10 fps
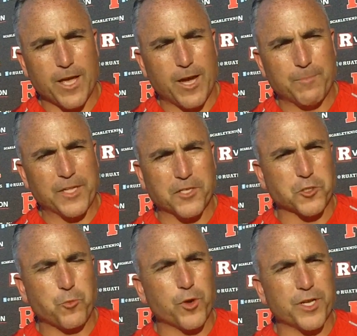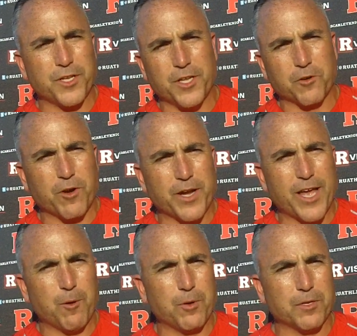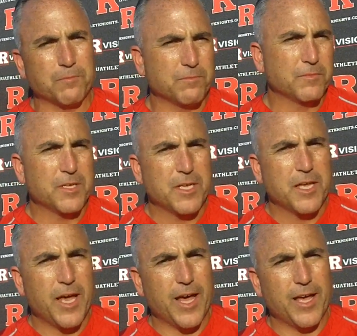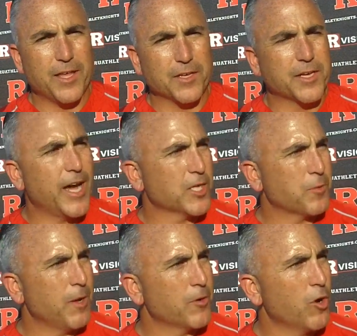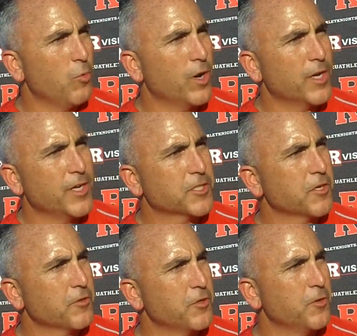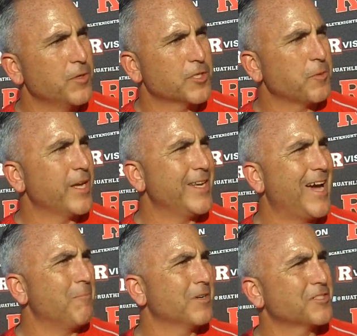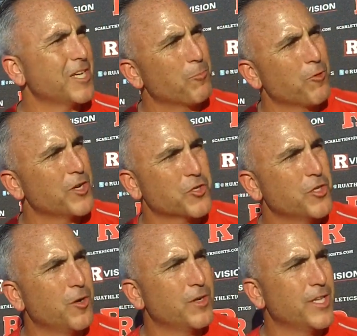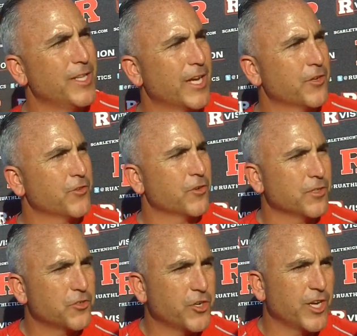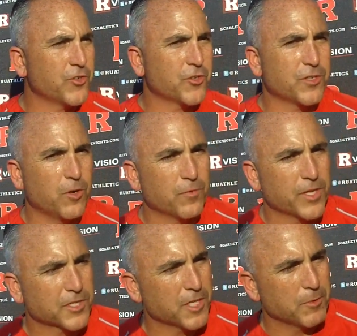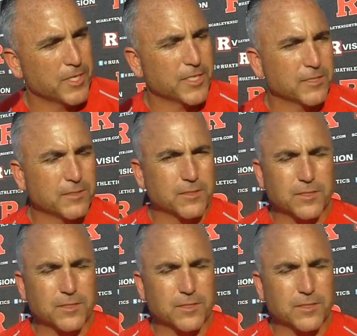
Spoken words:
I'm not disappointed in Nick right now, but I think Kyle's probably our one and Nick's our two, and there's probably not much separation, though, and that could certainly change over the next couple days.